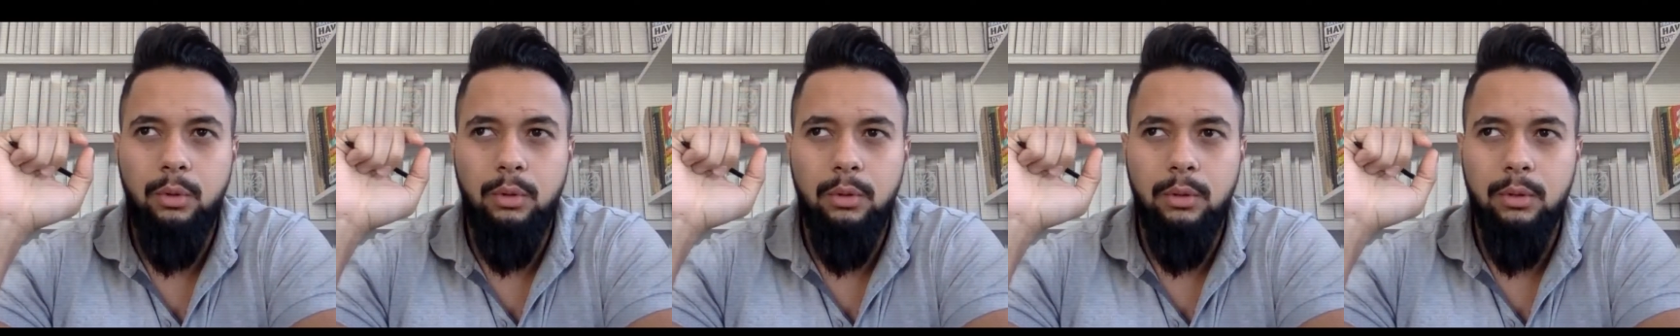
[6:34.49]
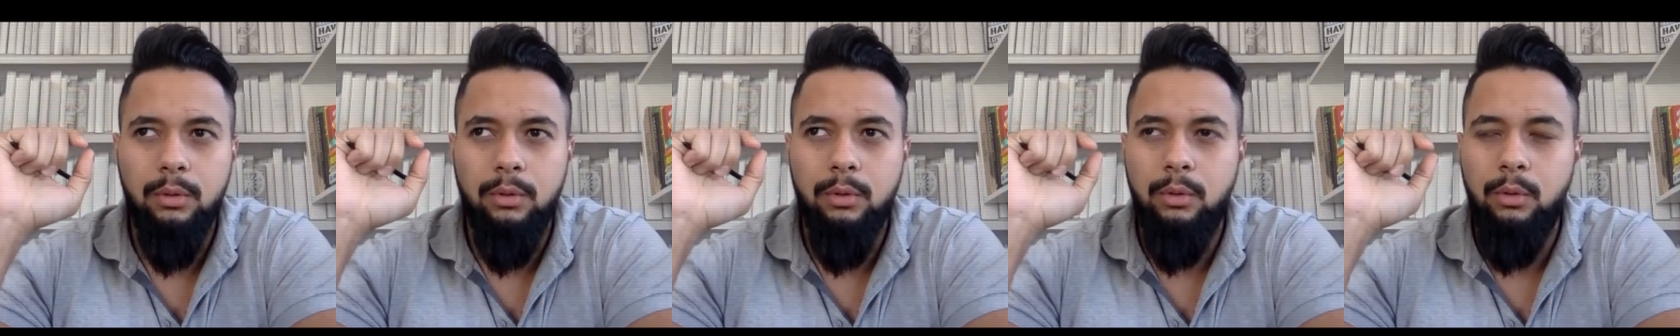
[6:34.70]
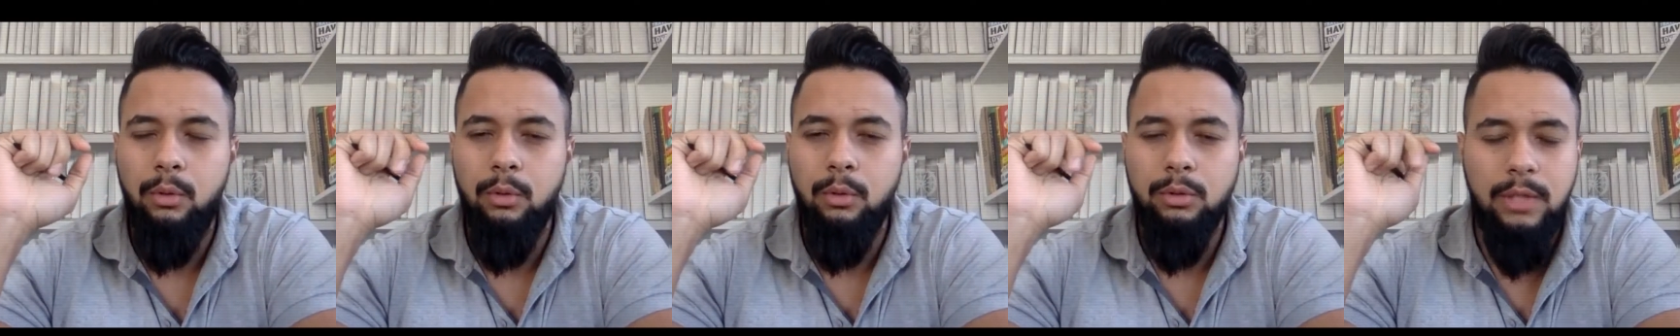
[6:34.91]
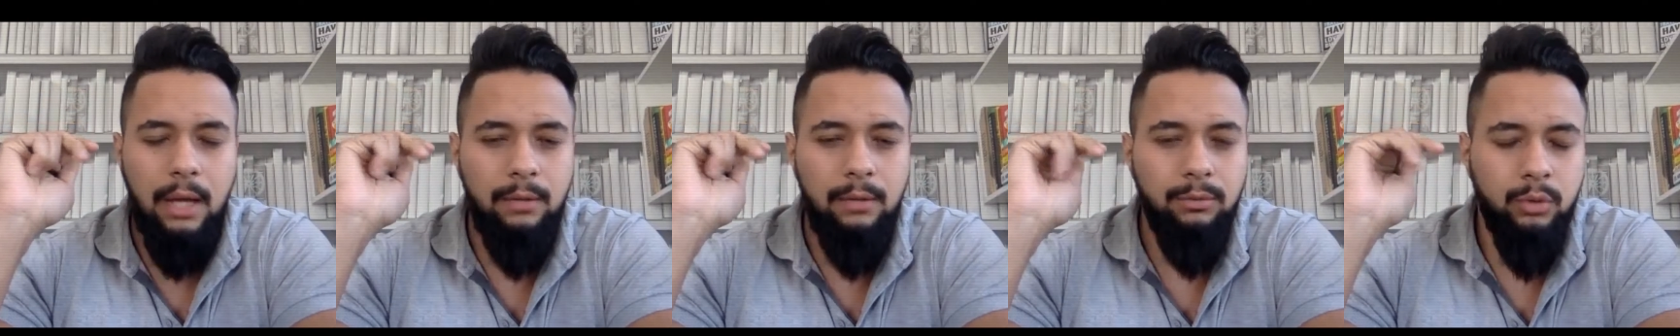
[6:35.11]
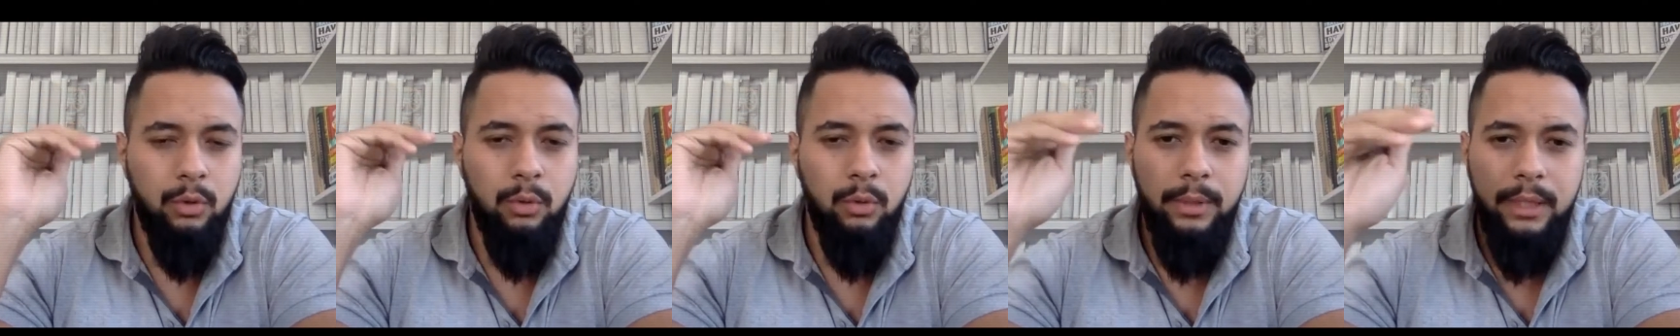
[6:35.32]
knows how
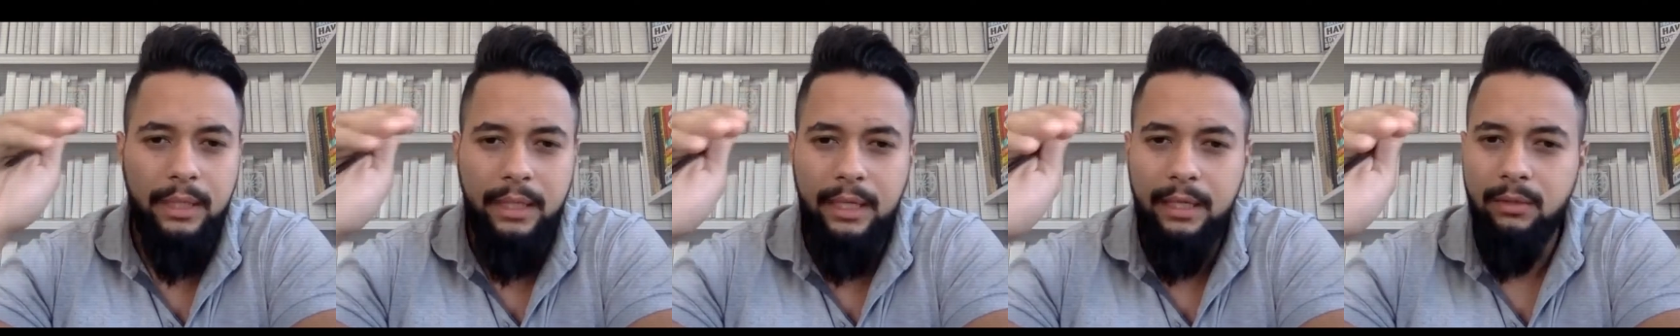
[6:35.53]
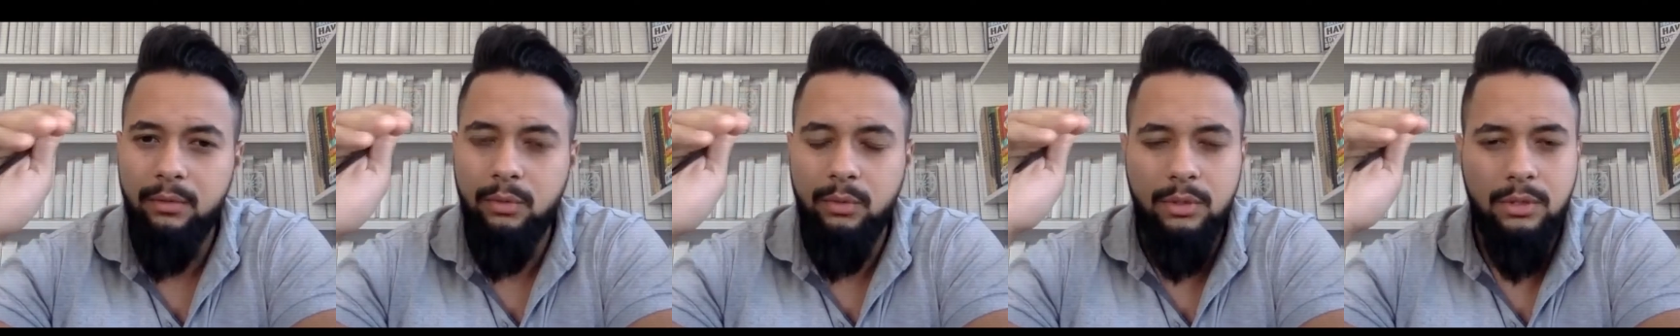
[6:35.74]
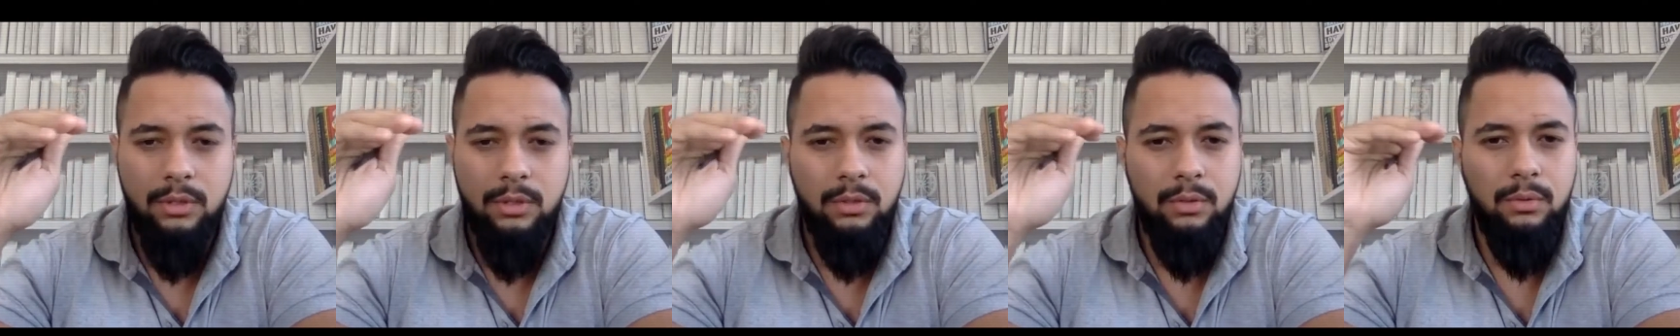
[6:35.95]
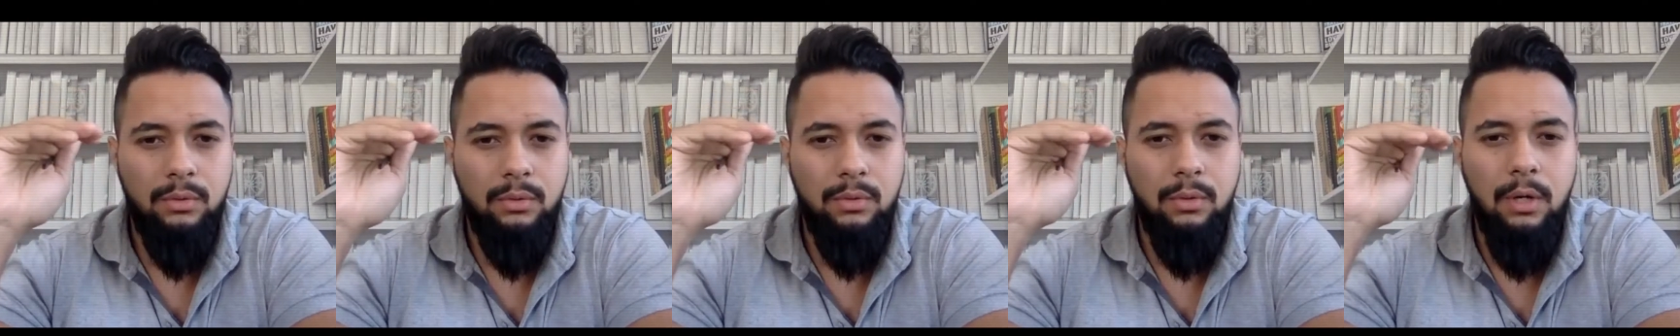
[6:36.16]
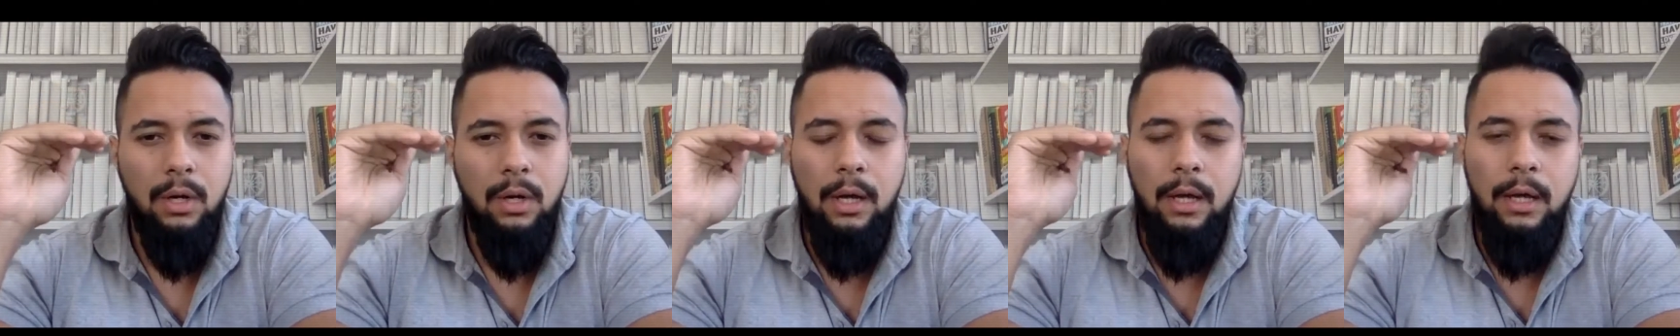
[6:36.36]
to communicate with
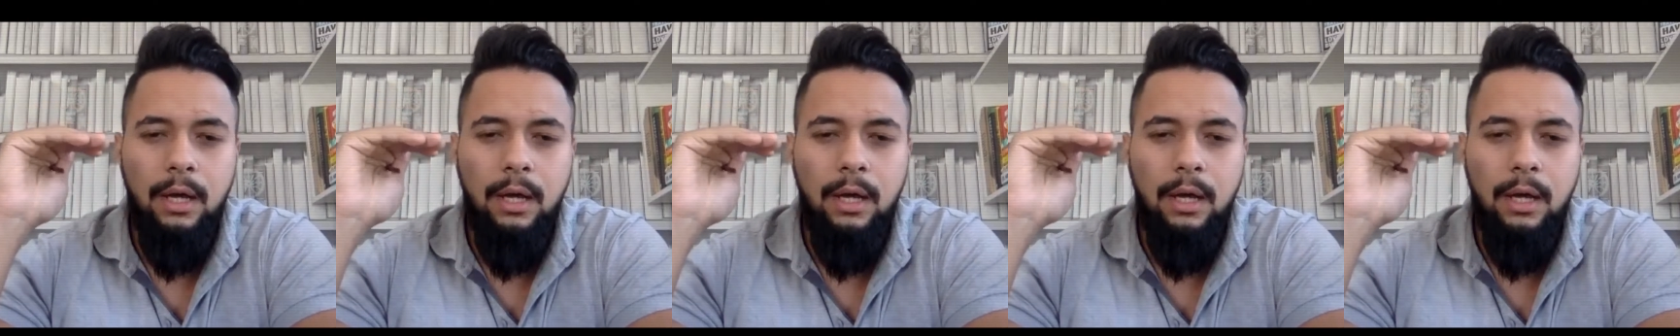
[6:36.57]
you